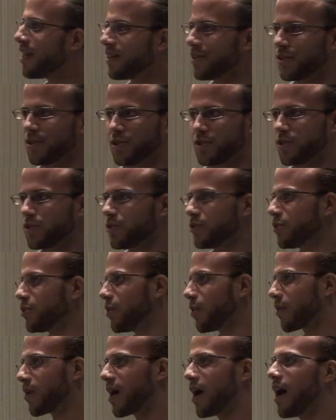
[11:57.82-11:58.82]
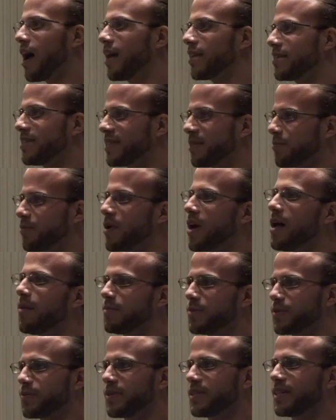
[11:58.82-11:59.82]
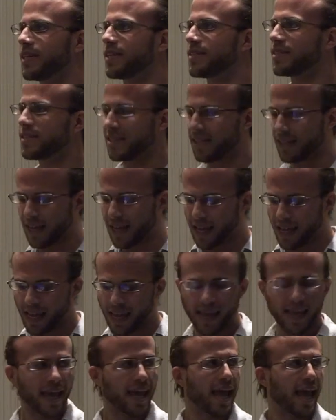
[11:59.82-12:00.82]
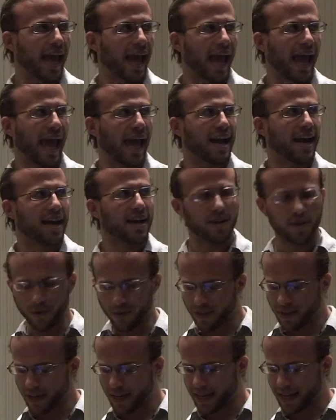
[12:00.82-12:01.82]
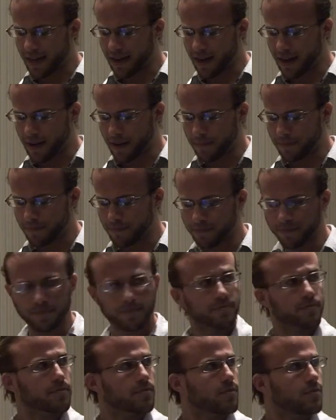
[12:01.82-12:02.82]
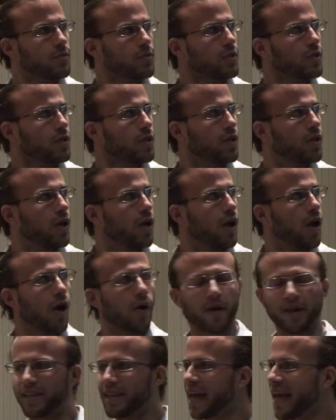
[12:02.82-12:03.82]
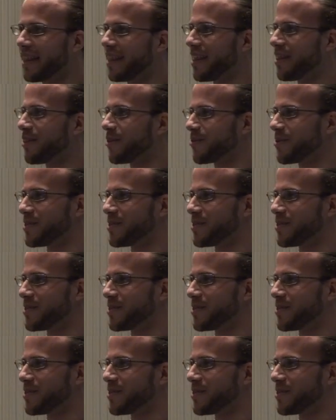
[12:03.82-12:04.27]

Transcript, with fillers: there's you know constant problems with this, and and I knew that. Um, oh, and and then there